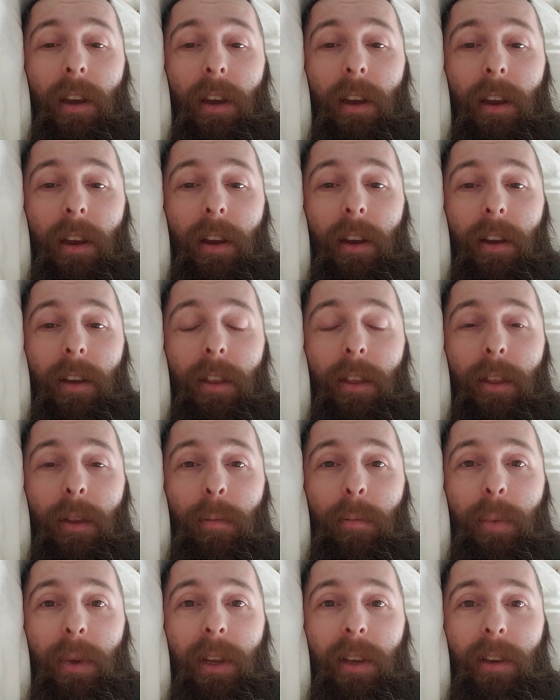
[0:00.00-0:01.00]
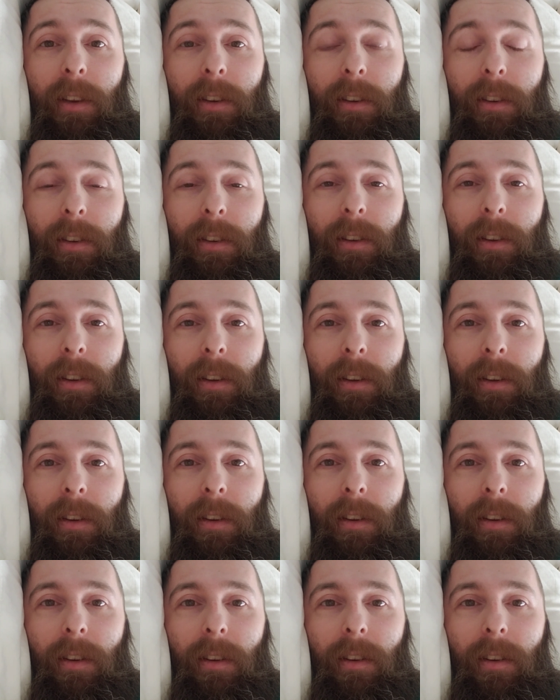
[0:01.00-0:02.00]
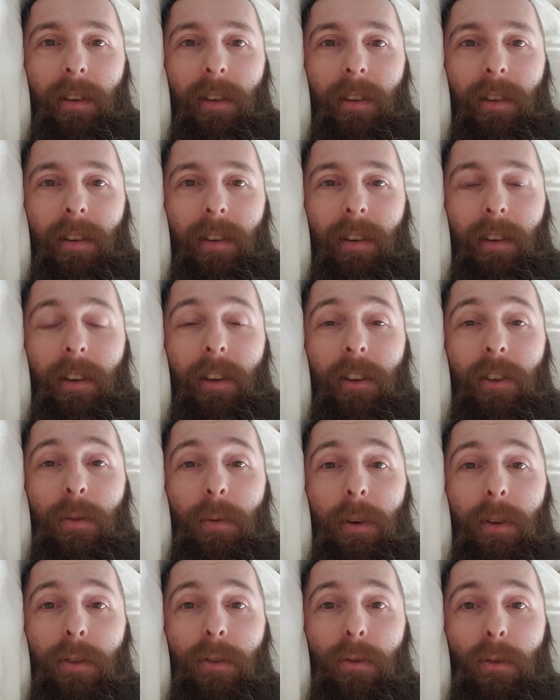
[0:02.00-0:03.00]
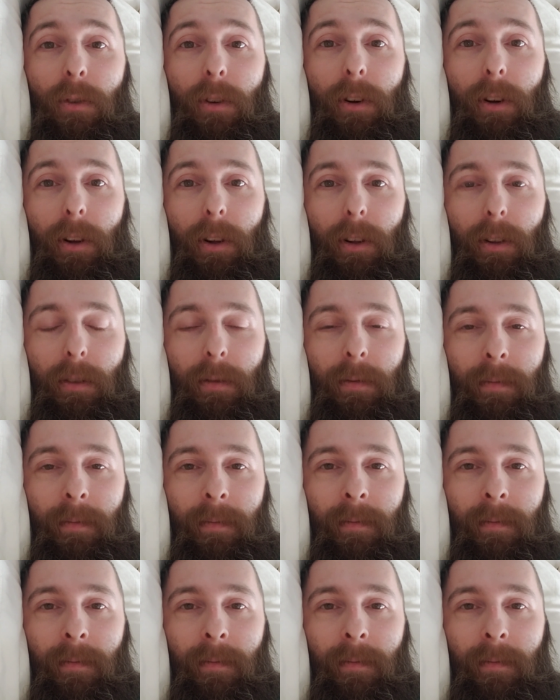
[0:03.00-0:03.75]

And the beast is withdrawal.